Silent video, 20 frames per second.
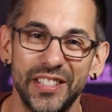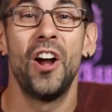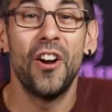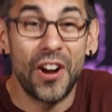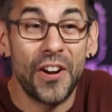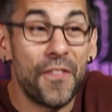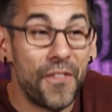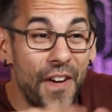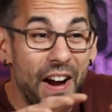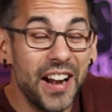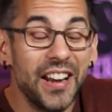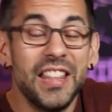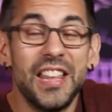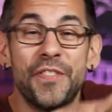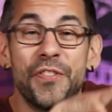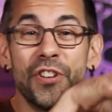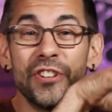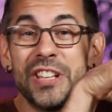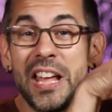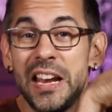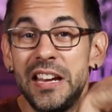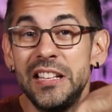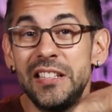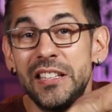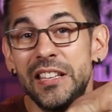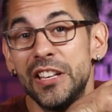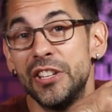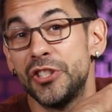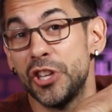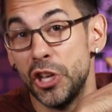All right, finally, if there's any
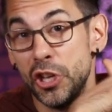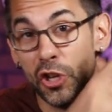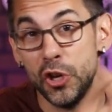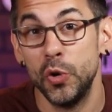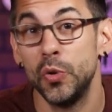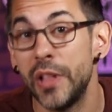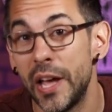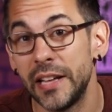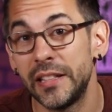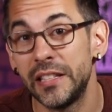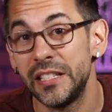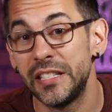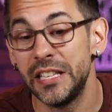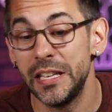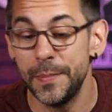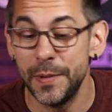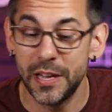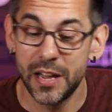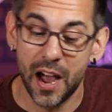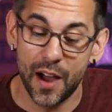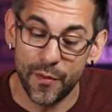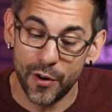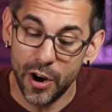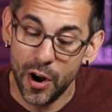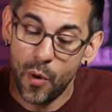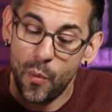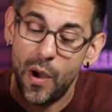skills you'd like to see me cover,